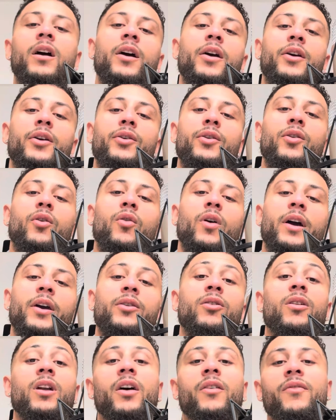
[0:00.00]
you know what, you
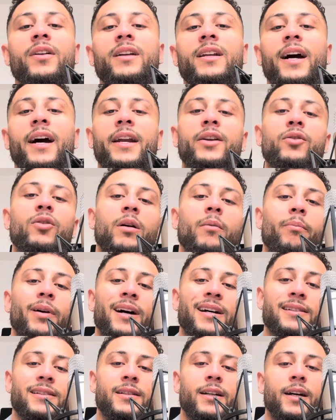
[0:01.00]
don't have a dad, you're a
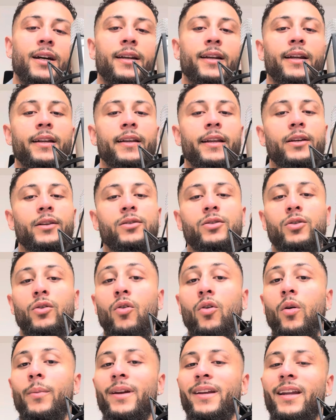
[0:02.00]
bastard," and they used to
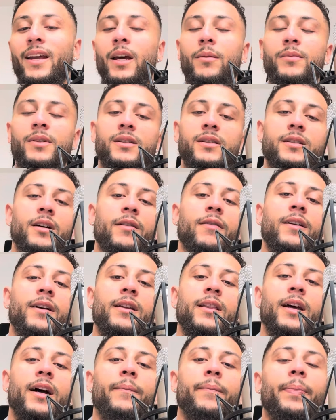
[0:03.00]
call me names and stuff like
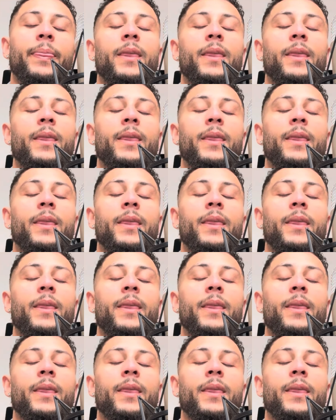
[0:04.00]
that.